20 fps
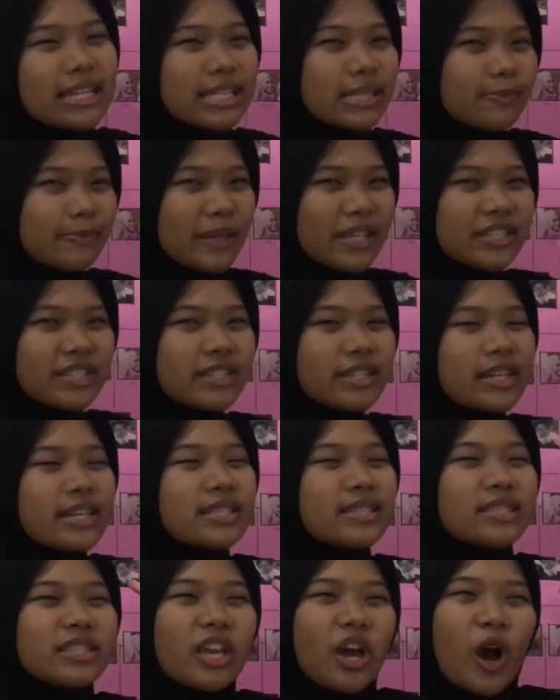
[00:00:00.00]
This picture
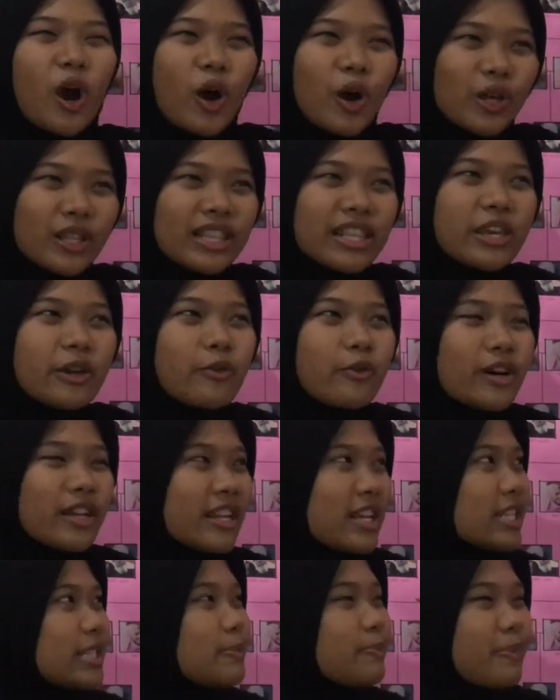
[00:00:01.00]
is the only
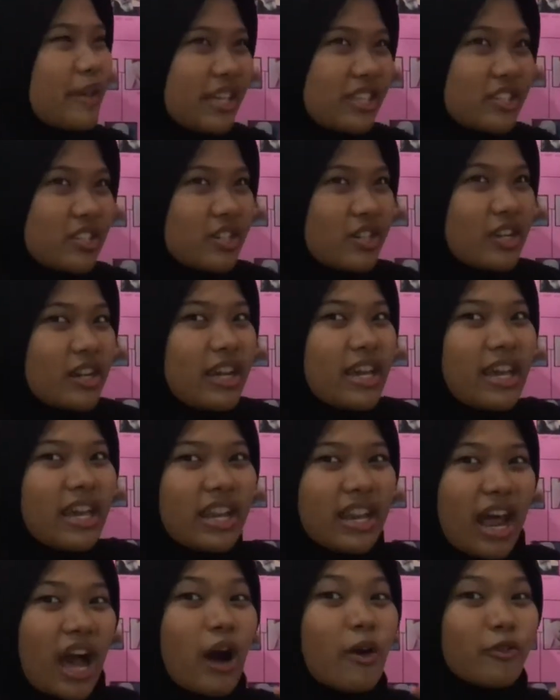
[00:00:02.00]
one his picture
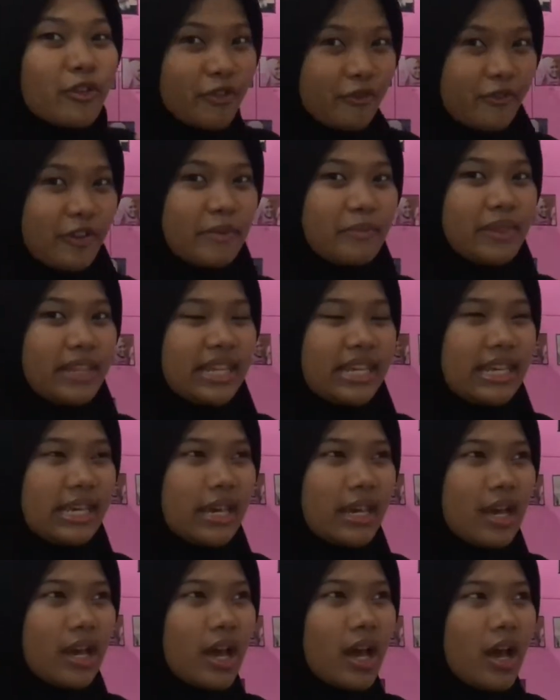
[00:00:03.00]
in our family.
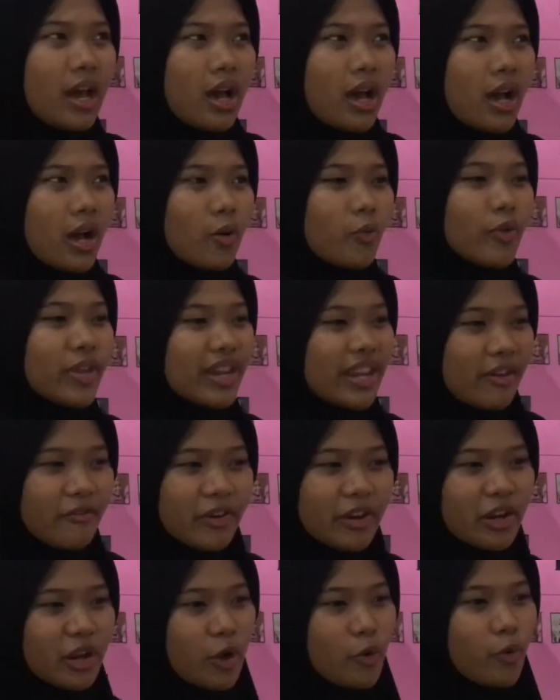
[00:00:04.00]
We
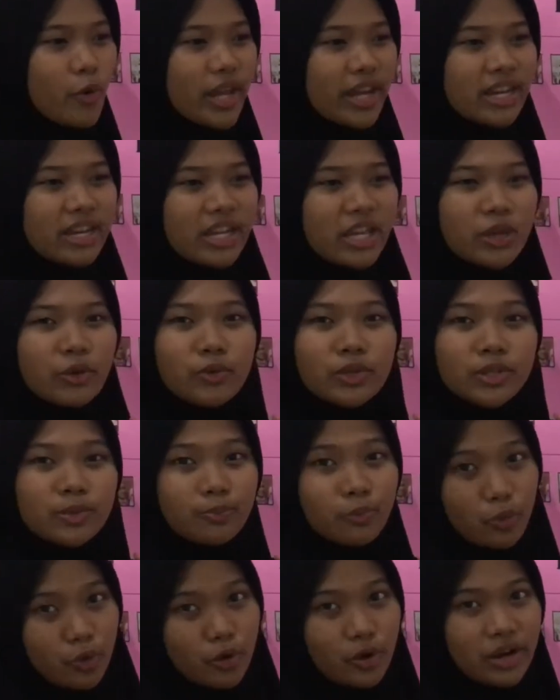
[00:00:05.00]
never know when he was
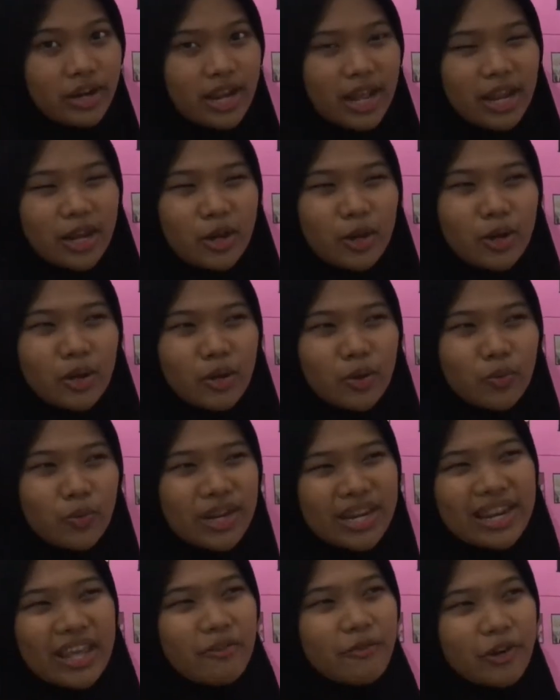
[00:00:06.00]
born and we
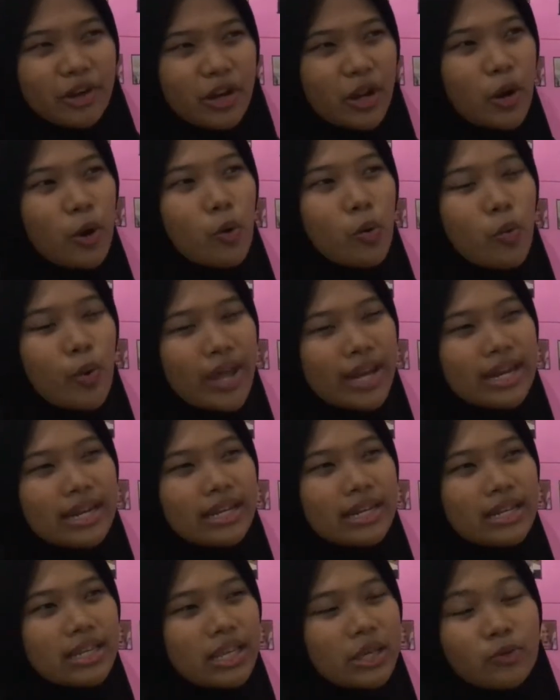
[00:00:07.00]
never know
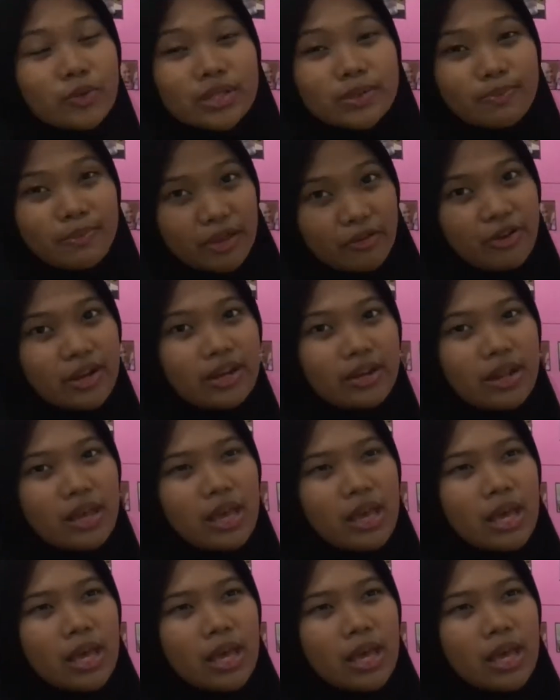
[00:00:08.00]
when he was married